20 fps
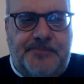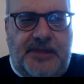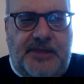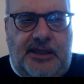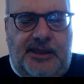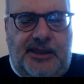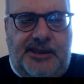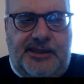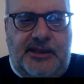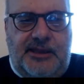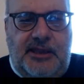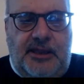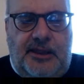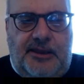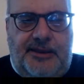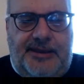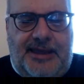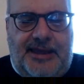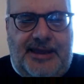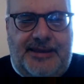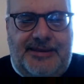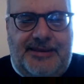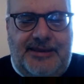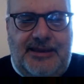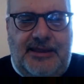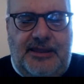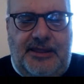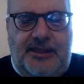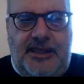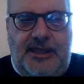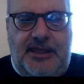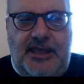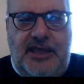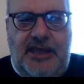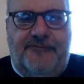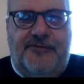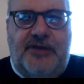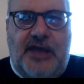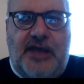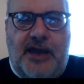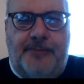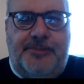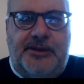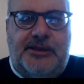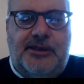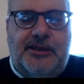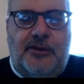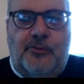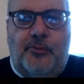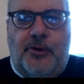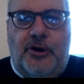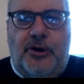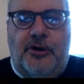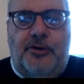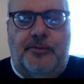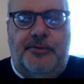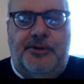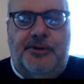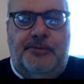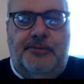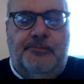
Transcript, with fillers: is that if capital were,